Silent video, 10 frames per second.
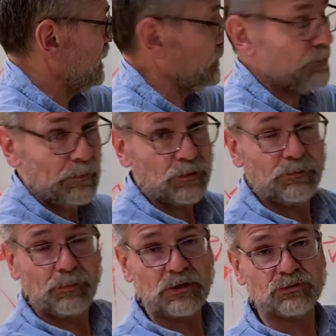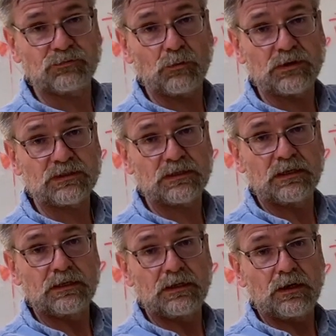And remember, the pressure force
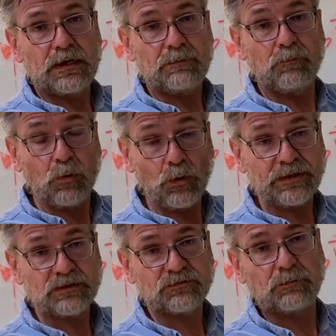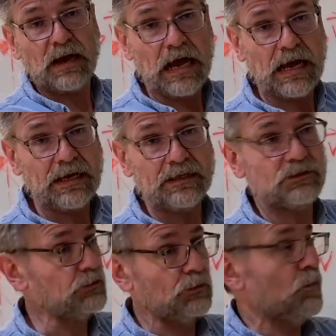points from high to low